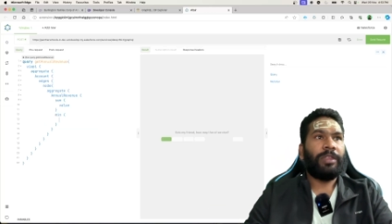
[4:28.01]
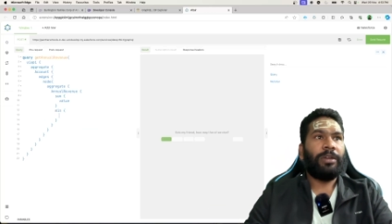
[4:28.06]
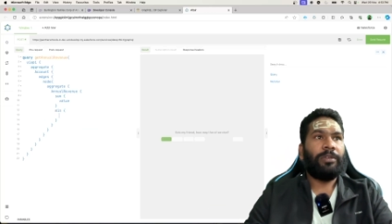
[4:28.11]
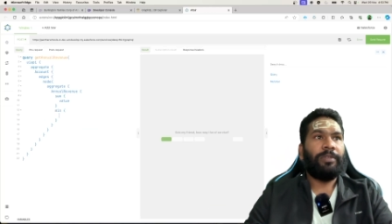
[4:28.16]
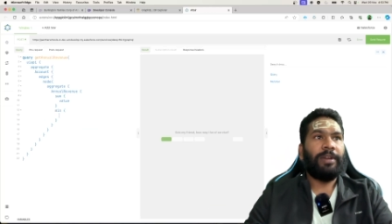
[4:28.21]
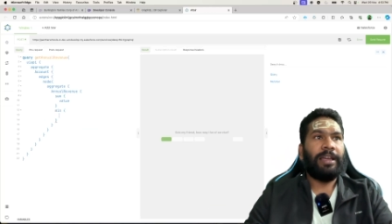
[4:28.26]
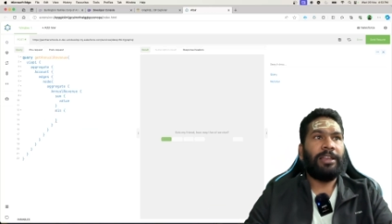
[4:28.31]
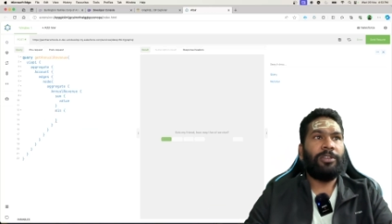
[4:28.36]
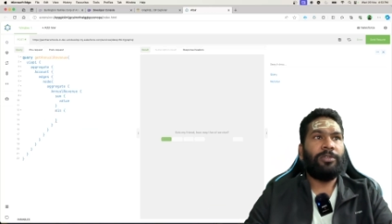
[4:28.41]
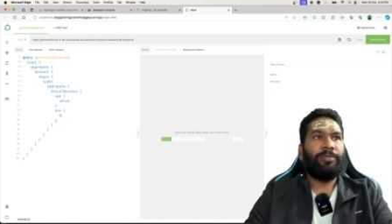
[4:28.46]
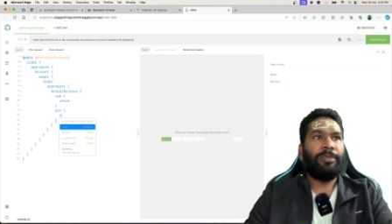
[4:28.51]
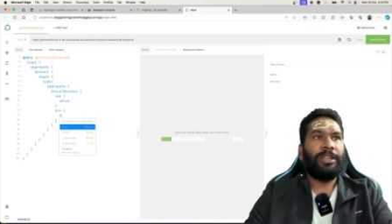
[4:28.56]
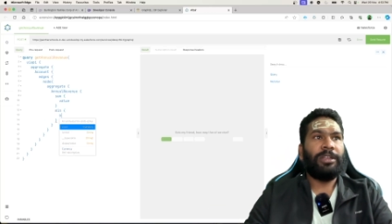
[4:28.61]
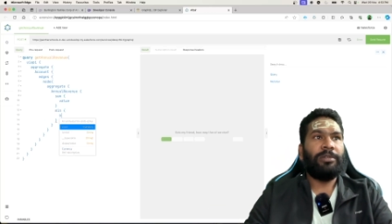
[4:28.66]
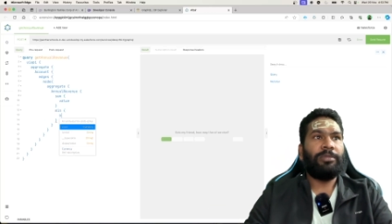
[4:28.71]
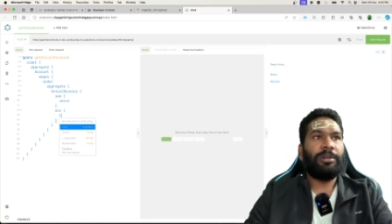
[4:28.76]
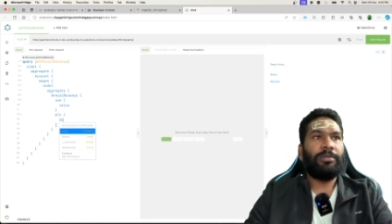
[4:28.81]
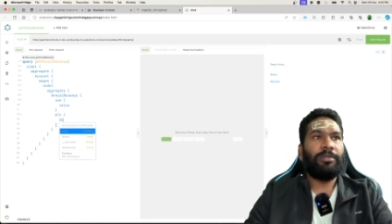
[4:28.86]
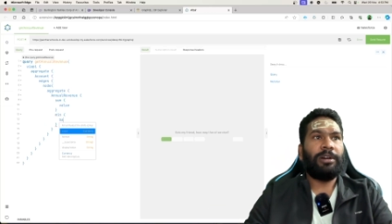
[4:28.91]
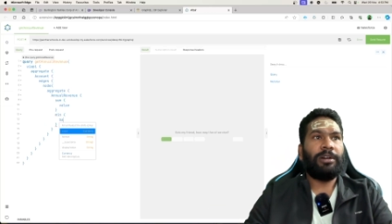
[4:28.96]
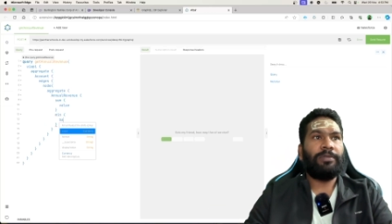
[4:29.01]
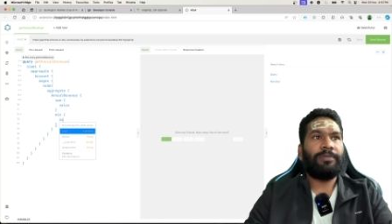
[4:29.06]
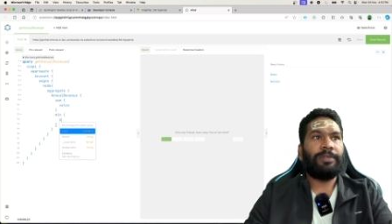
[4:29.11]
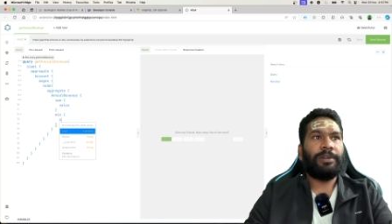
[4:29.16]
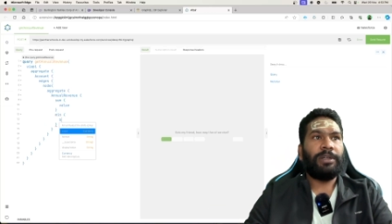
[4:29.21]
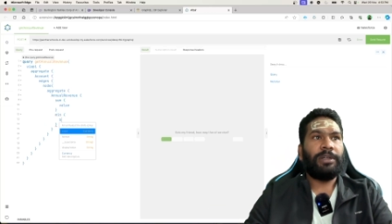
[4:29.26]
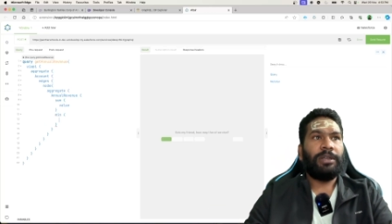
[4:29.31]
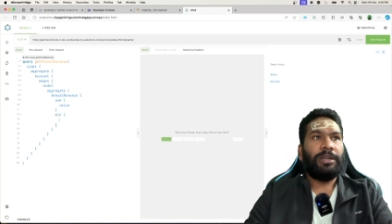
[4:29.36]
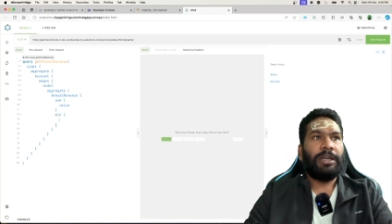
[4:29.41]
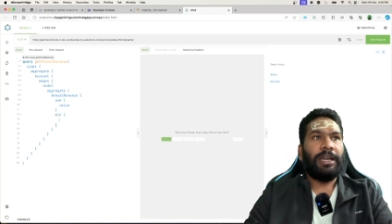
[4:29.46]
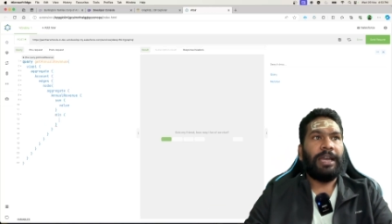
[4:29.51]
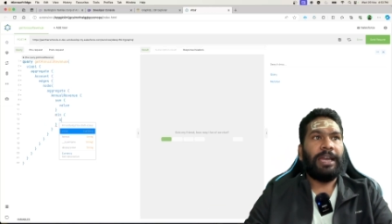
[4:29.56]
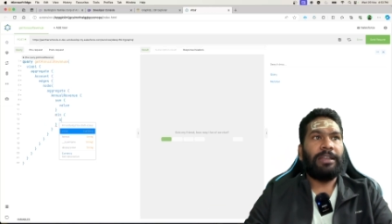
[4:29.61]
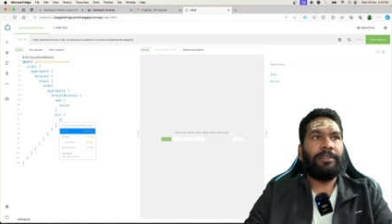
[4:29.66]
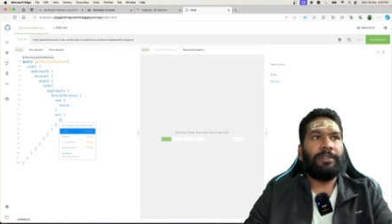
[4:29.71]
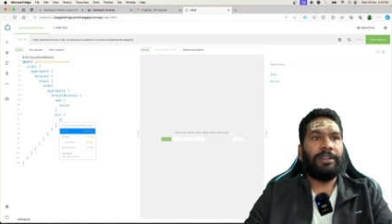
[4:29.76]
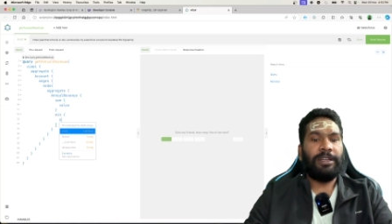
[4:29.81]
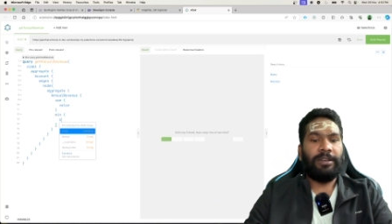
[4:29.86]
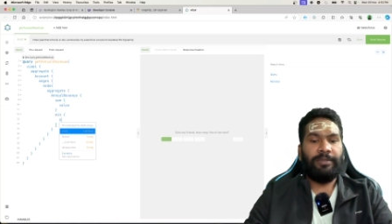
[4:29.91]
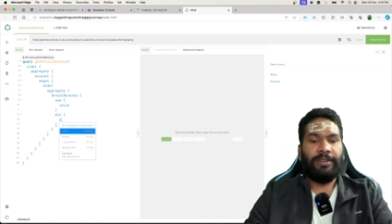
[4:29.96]
value minimum of
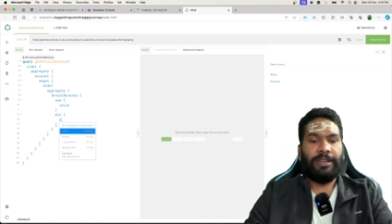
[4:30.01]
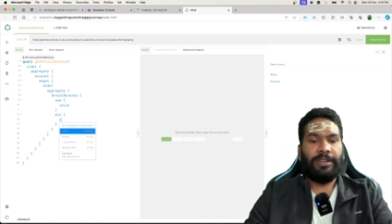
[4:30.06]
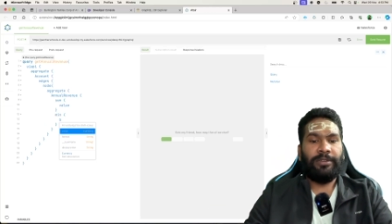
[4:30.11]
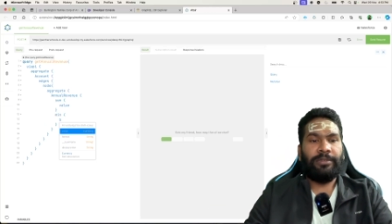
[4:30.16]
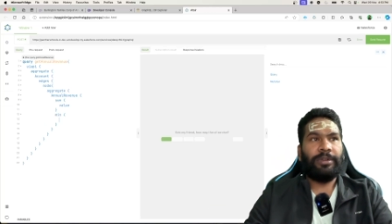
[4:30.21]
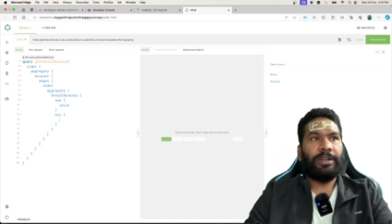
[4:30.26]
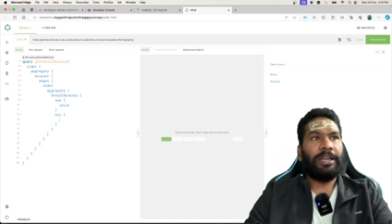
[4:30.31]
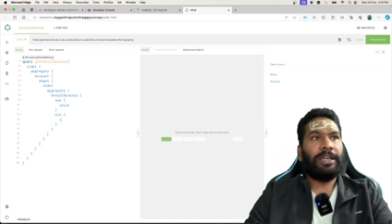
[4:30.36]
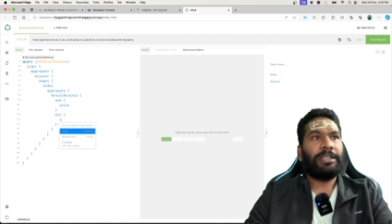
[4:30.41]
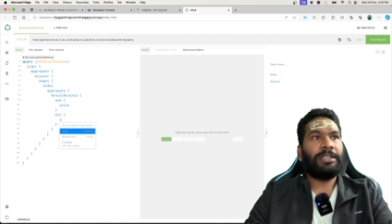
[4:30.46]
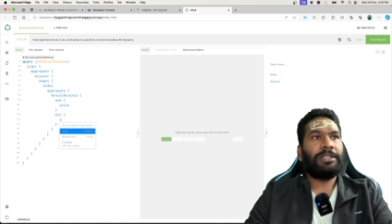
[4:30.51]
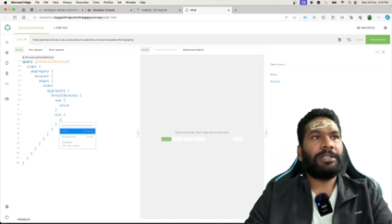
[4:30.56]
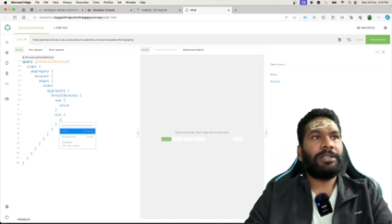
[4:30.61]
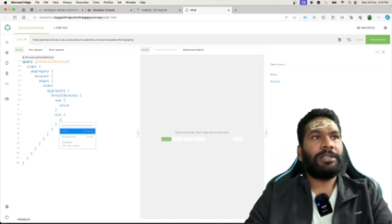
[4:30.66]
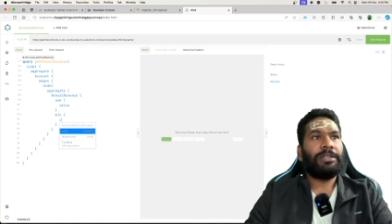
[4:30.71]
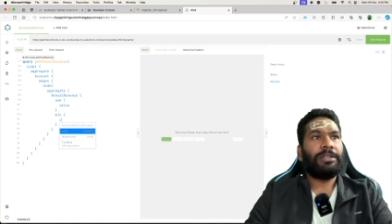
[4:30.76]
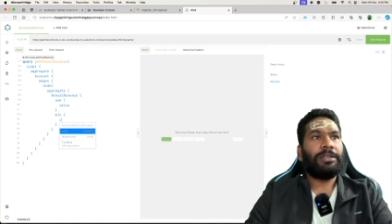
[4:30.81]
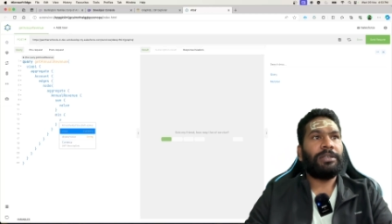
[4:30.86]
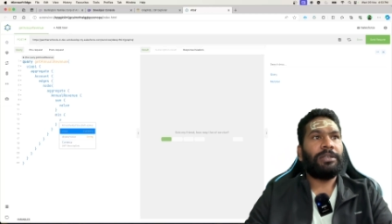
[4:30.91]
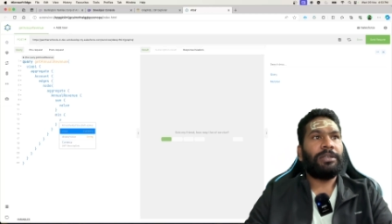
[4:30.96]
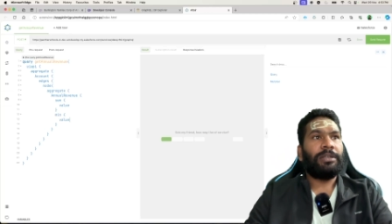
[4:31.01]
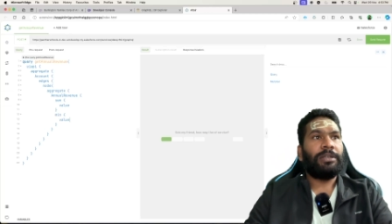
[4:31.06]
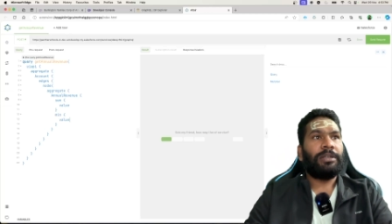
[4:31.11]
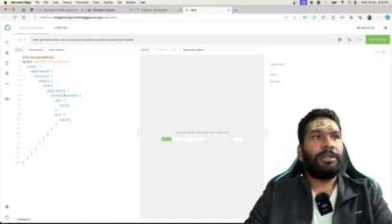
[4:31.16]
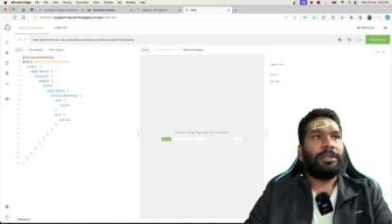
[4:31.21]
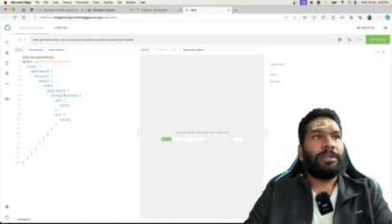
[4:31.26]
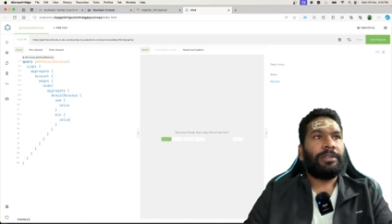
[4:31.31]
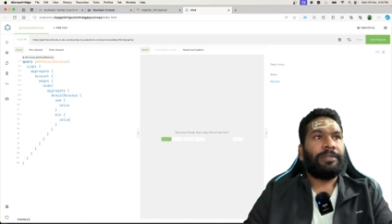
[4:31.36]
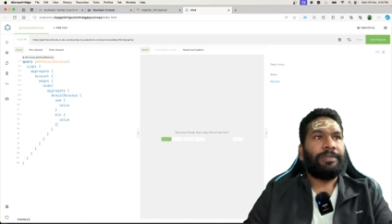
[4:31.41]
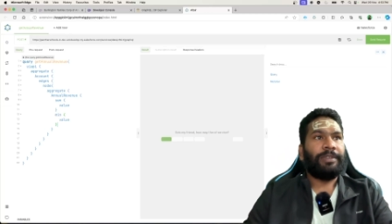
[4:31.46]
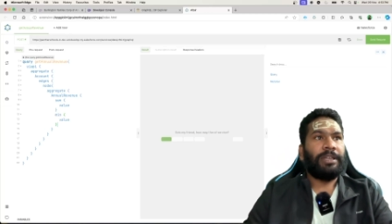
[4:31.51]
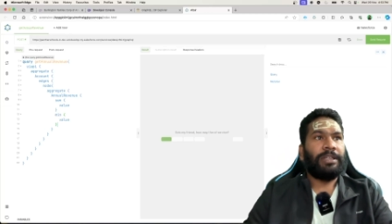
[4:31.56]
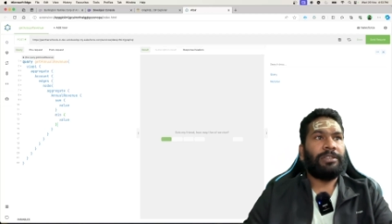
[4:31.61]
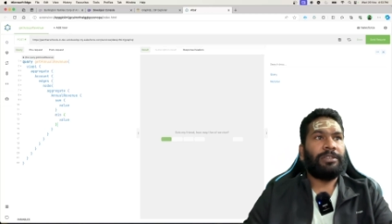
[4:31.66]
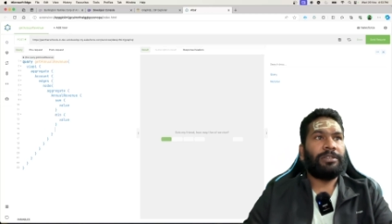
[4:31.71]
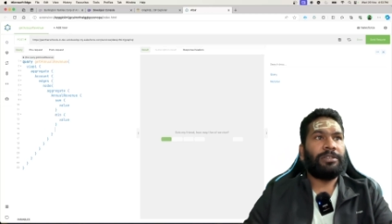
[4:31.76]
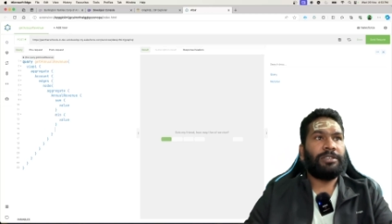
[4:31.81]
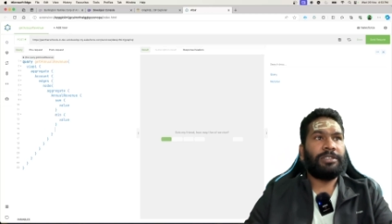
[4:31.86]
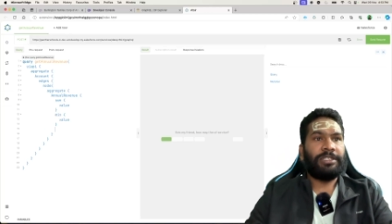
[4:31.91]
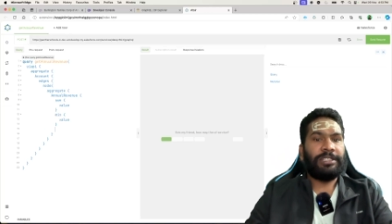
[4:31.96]
annual revenue right then you
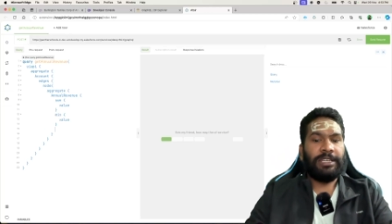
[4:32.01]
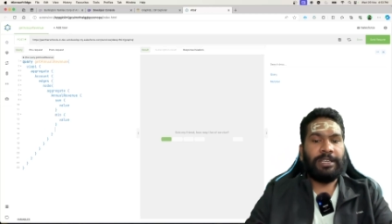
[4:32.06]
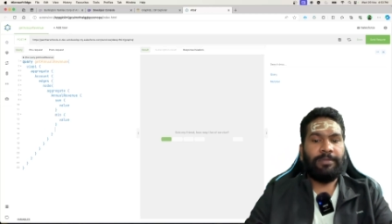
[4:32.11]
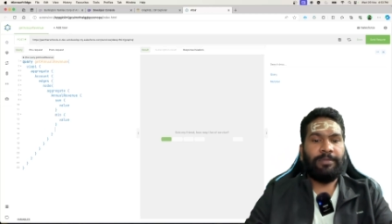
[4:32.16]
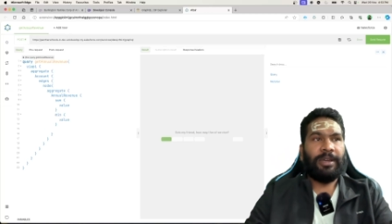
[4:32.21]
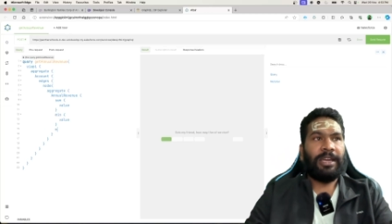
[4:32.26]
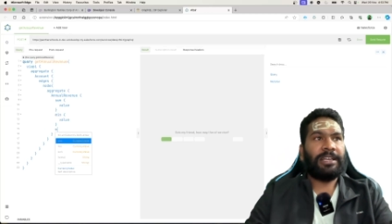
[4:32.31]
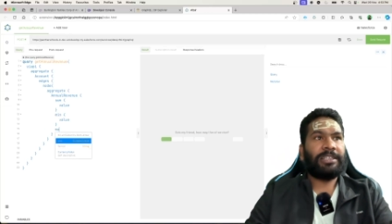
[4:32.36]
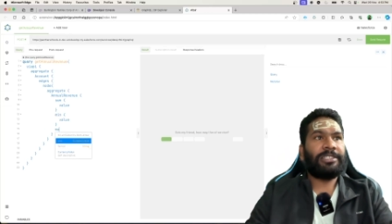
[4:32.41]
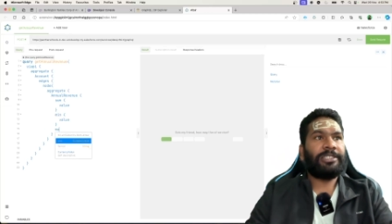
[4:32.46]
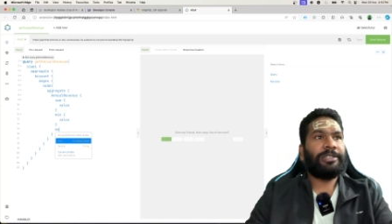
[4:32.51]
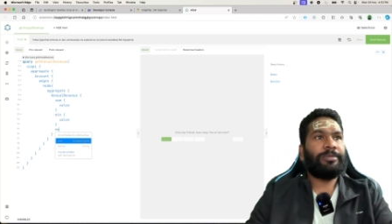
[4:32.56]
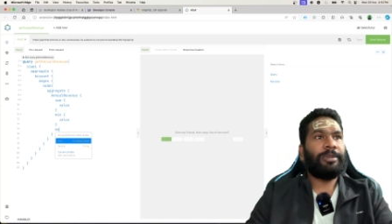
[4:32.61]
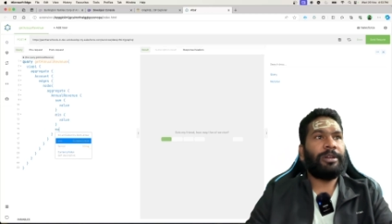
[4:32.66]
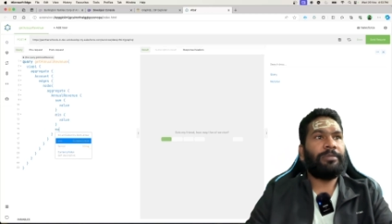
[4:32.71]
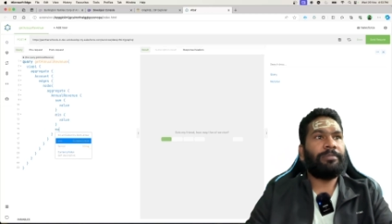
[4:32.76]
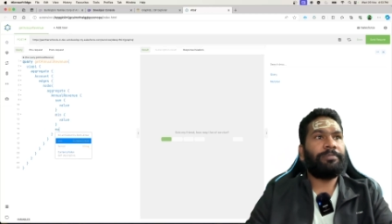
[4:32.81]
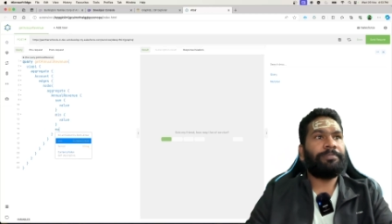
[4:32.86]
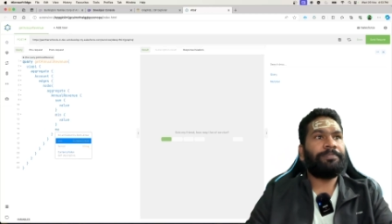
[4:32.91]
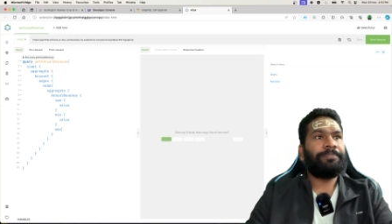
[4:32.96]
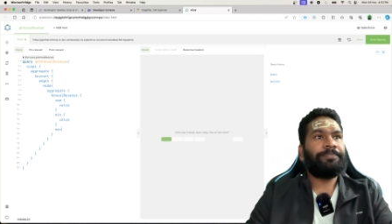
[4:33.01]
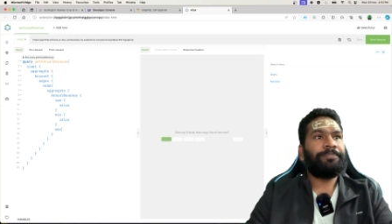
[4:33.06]
could say maximum